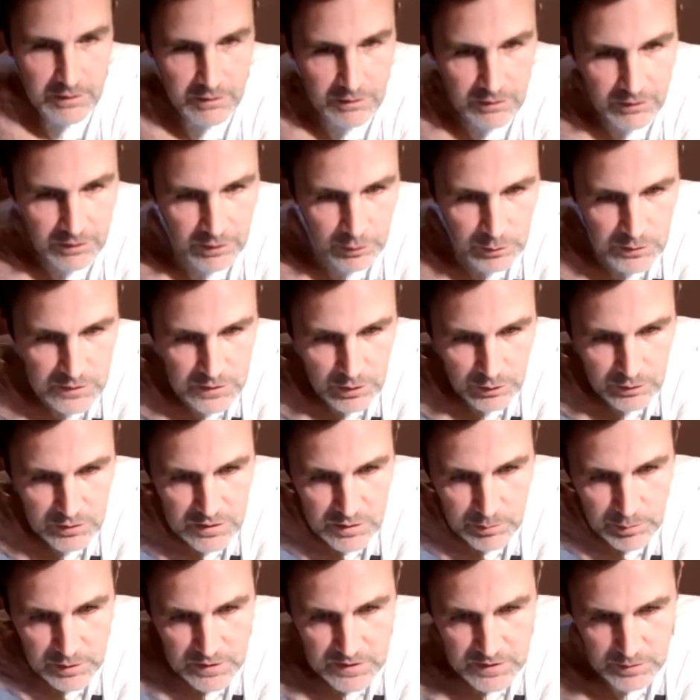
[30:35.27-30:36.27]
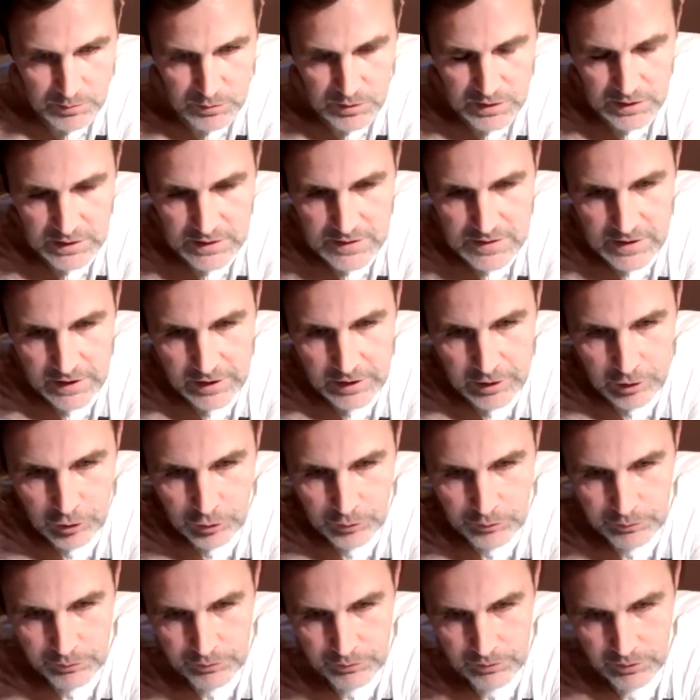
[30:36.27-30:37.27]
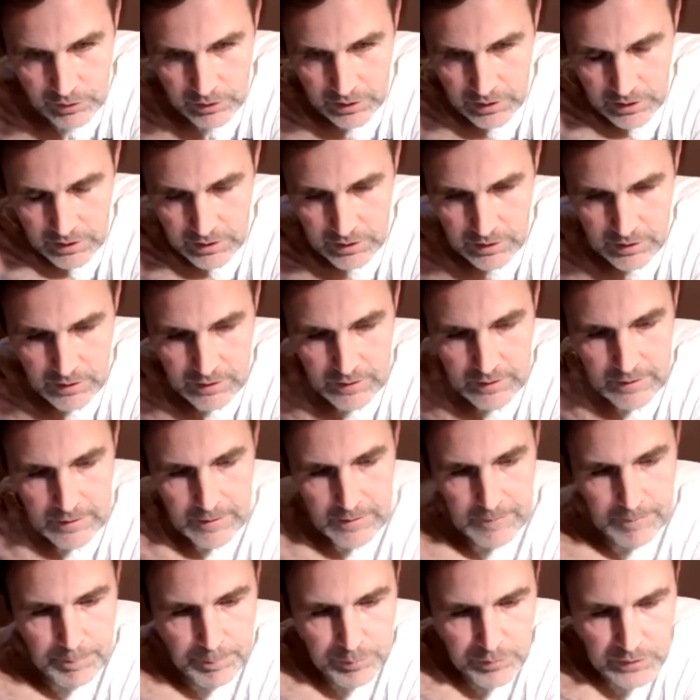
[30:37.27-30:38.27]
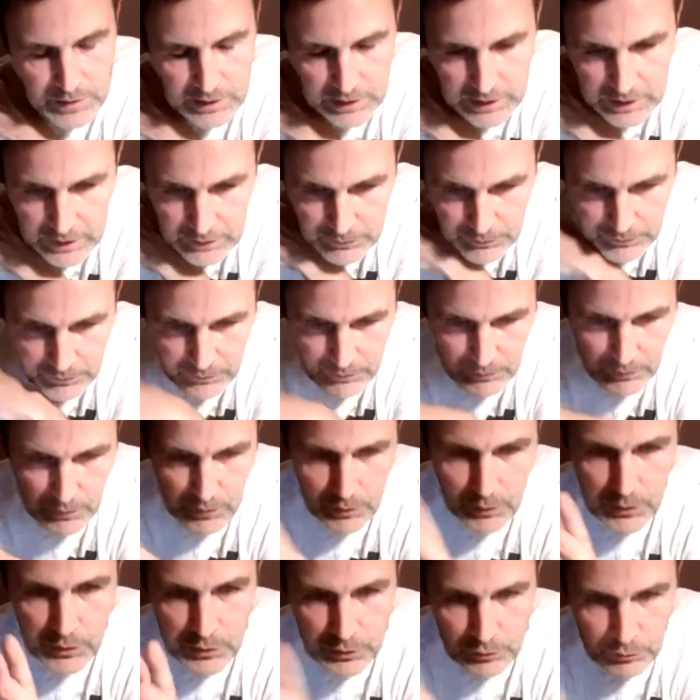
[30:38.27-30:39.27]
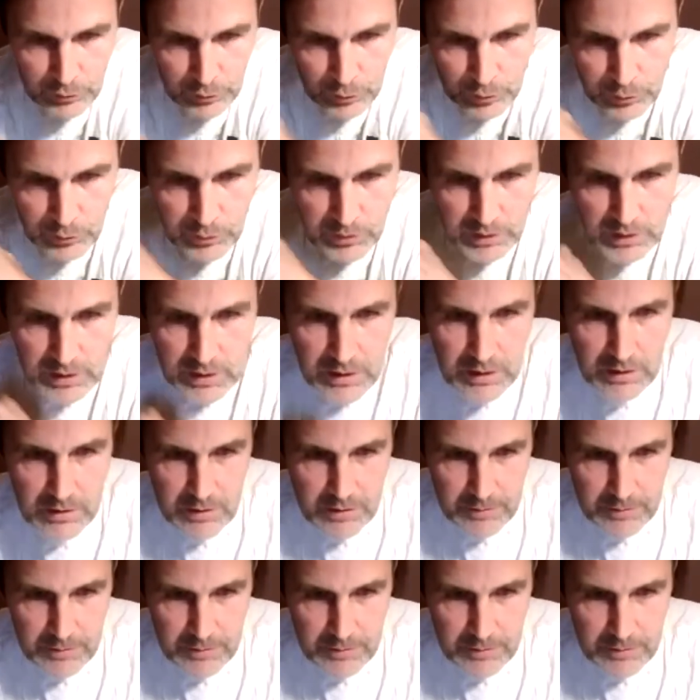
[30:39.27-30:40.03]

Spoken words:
there was going to be some detail of the leaf through the,